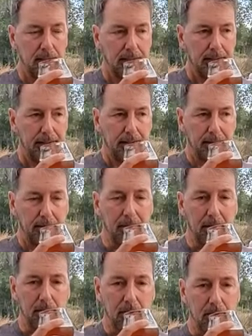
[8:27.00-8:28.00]
uh,
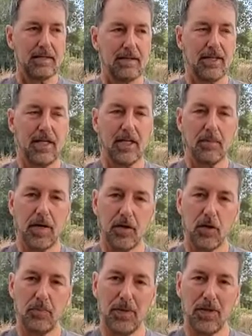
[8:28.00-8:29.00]
member think about
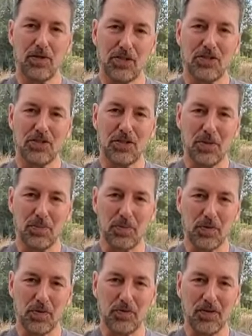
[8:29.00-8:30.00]
your beers that you're going to
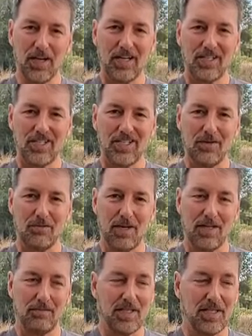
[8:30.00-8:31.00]
brew for NHC,
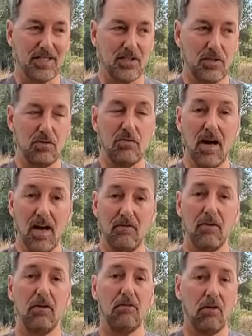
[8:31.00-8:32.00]
right? Because you have
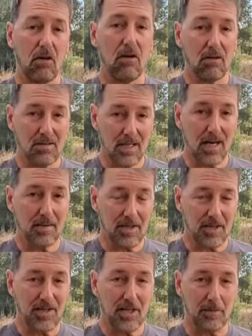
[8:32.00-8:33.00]
a long time to
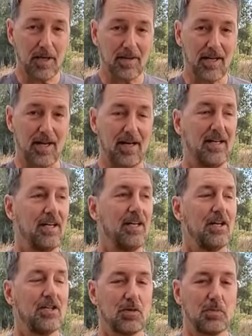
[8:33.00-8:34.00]
think about that.
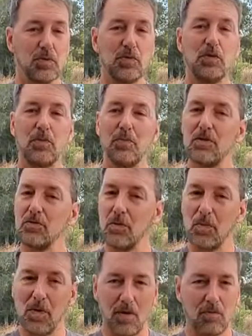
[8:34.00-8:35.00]
So brew tubers, we
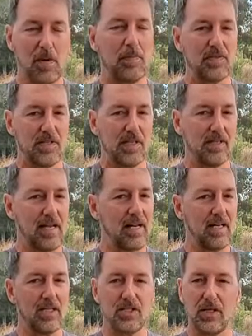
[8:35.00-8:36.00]
want to represent
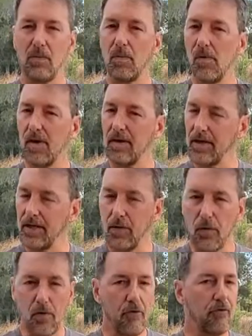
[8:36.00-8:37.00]
NHC. We want to like
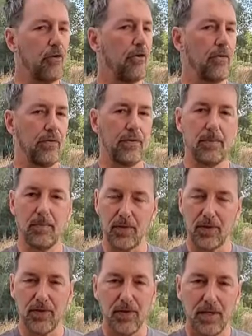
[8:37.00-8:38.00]
overload them
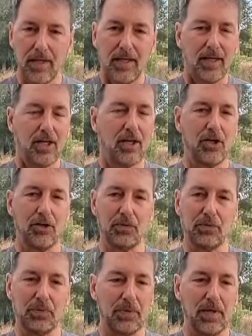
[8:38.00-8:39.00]
with, you
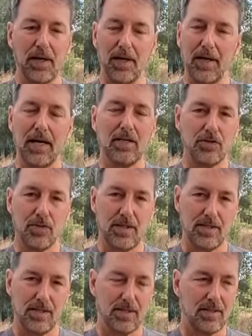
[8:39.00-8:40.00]
know, uh,
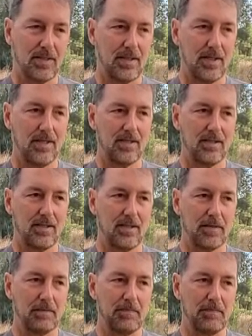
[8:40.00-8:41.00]
entries and
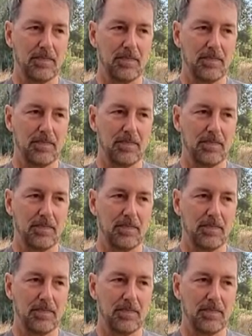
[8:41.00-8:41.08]
um,